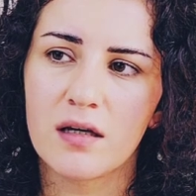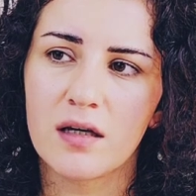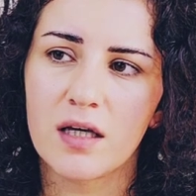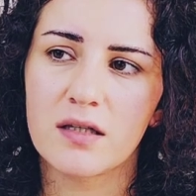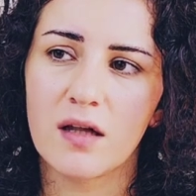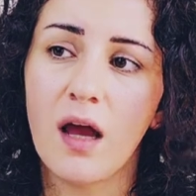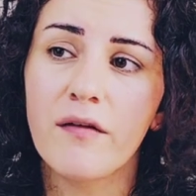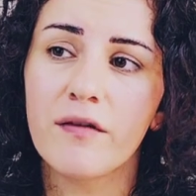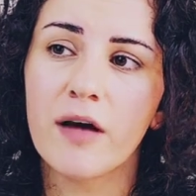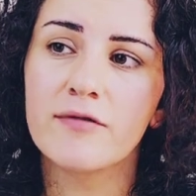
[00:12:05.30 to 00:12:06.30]
Is
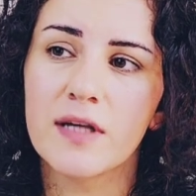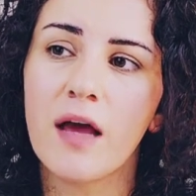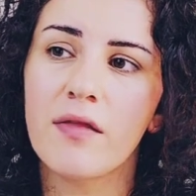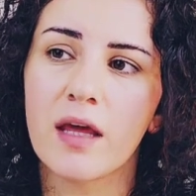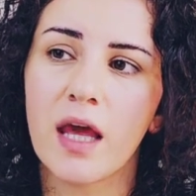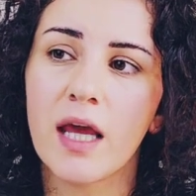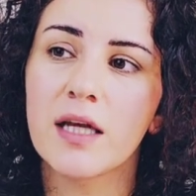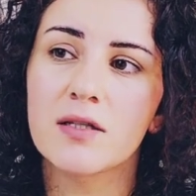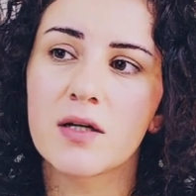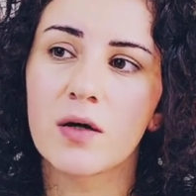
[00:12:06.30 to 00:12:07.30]
life outside the
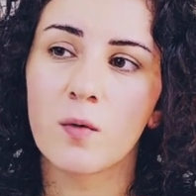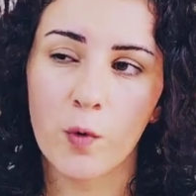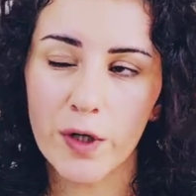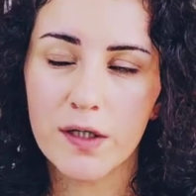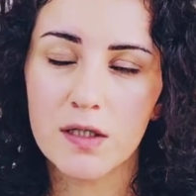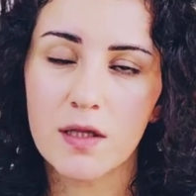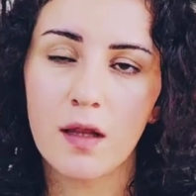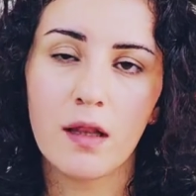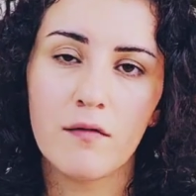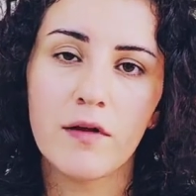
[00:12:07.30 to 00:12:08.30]
cage worse
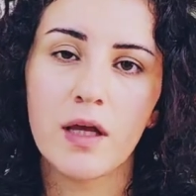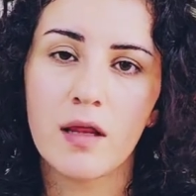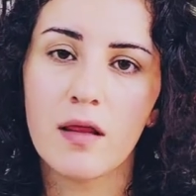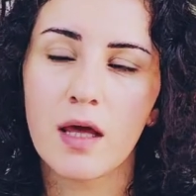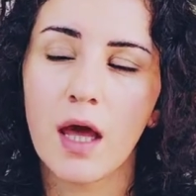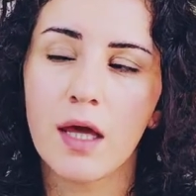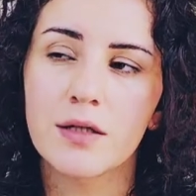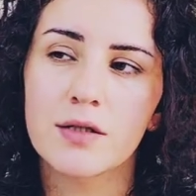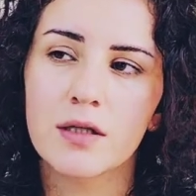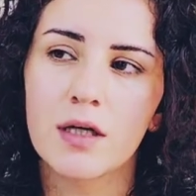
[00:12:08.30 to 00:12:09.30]
than living in the
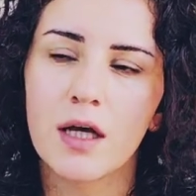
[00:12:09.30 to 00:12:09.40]
cage?